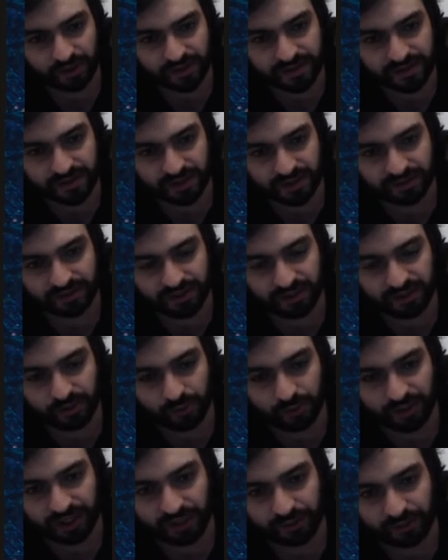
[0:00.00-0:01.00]
It's not really
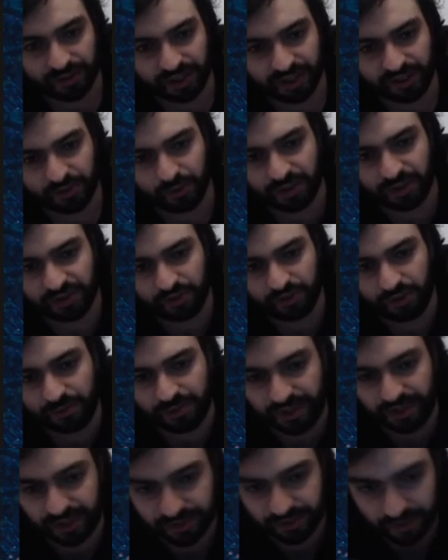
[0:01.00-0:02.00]
doing anything, and you want to
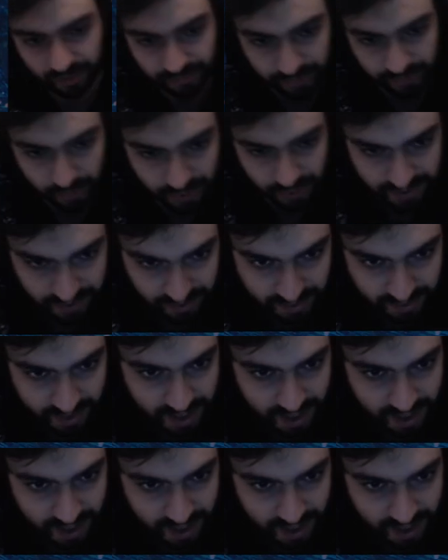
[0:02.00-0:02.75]
liberate your forces,